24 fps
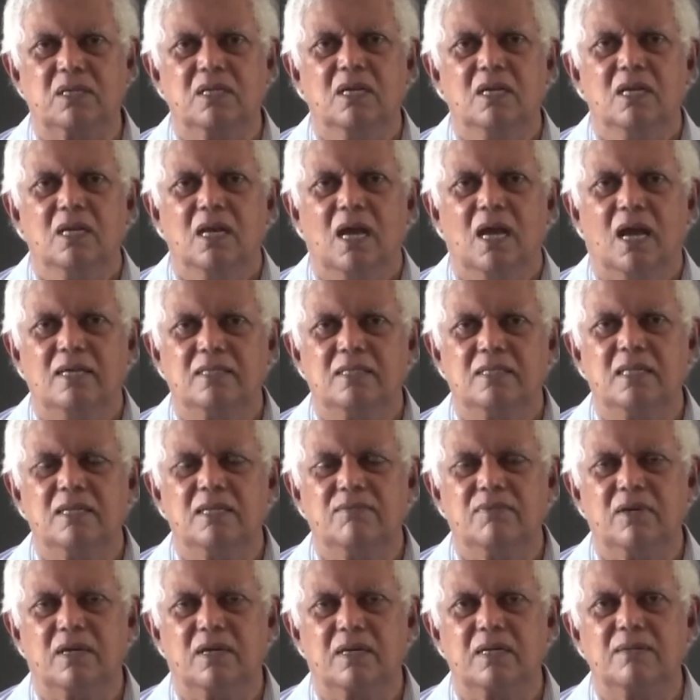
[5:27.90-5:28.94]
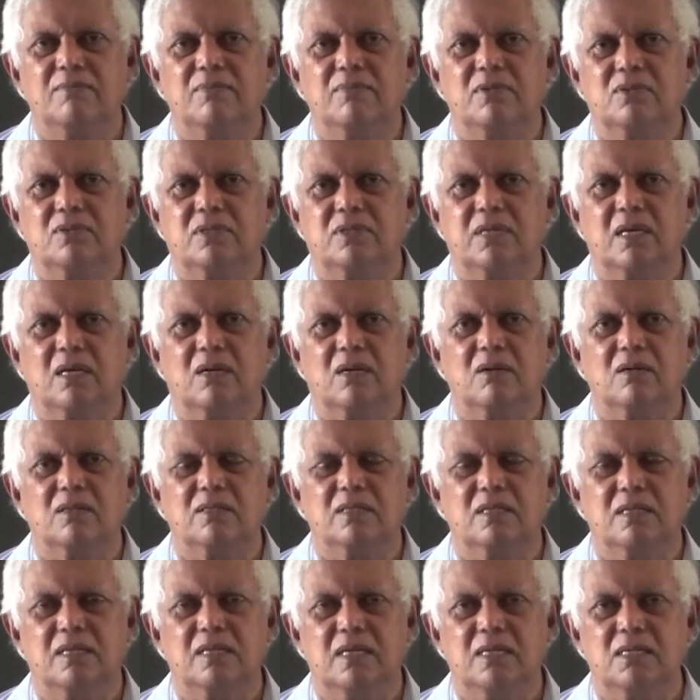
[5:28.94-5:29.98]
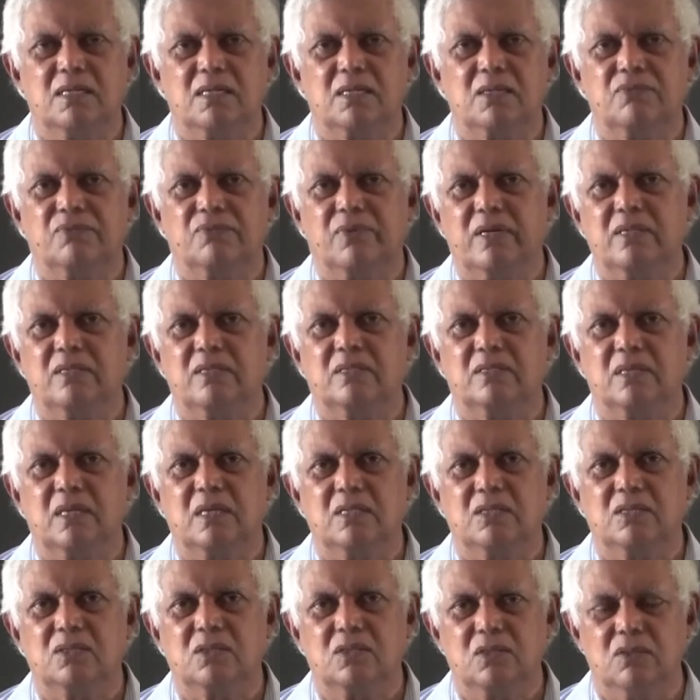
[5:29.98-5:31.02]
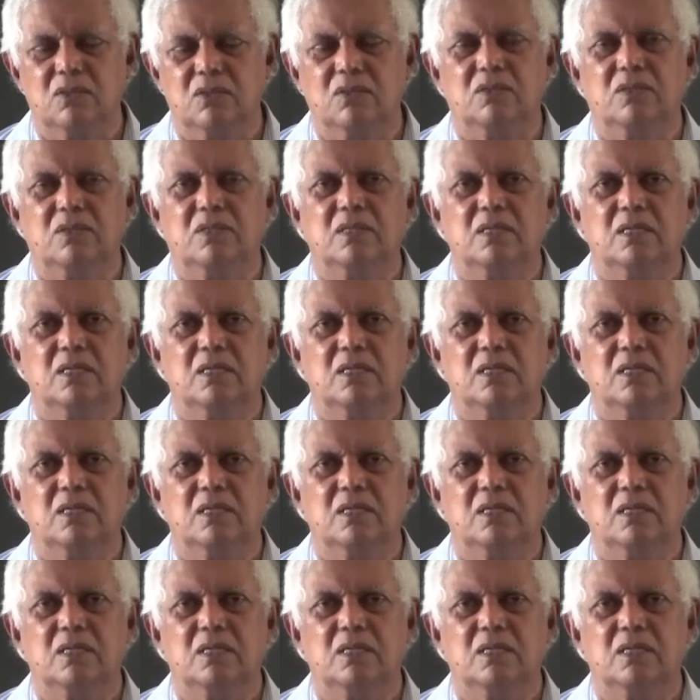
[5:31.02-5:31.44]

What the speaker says: And then we are able to take on the nation for its good.